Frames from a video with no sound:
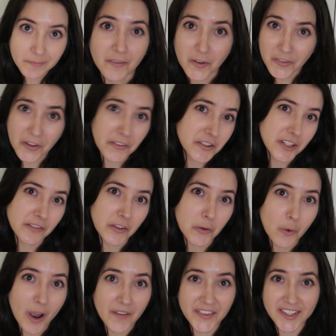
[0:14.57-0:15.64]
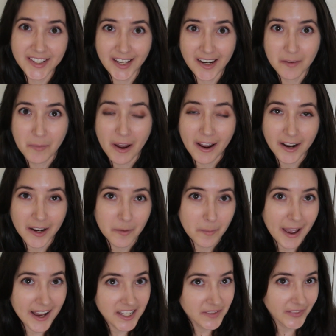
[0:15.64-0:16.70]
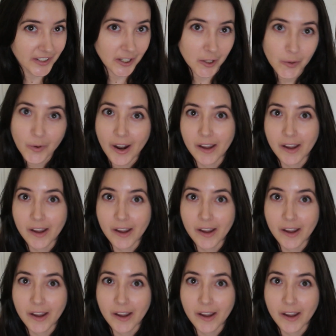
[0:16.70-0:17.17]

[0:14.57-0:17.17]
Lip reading: For those of you who haven't seen my past video,